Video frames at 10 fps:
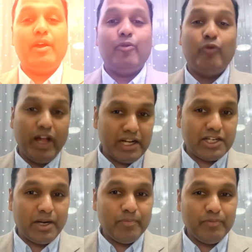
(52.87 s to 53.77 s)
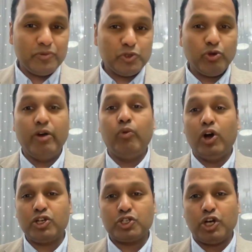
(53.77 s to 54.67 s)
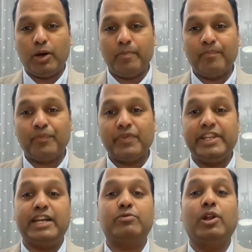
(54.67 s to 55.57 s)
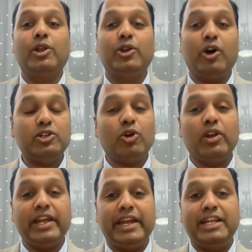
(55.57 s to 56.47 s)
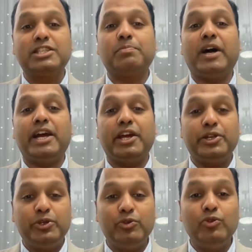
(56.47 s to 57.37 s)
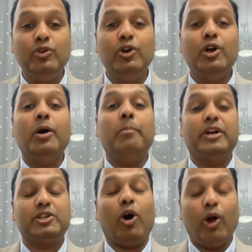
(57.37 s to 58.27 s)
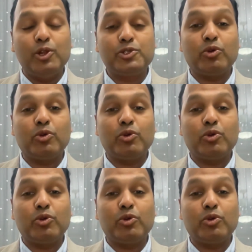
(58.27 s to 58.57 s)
Welcome to a workshop that will not only inspire you but also